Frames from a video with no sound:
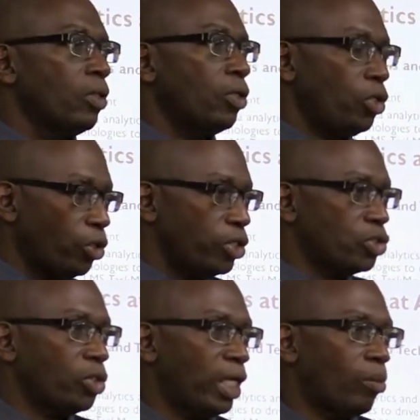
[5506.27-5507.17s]
You're going to
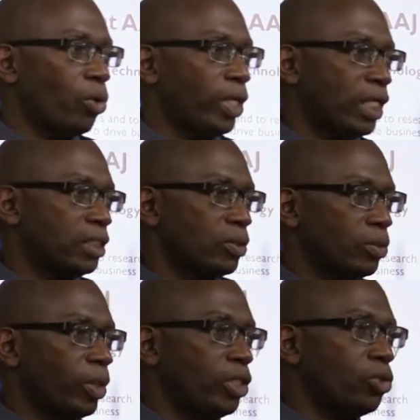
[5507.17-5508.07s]
study about that
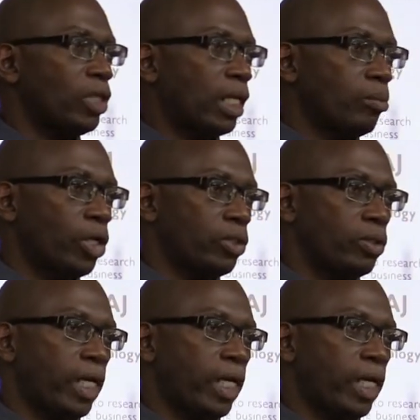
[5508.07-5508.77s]
when you do that module,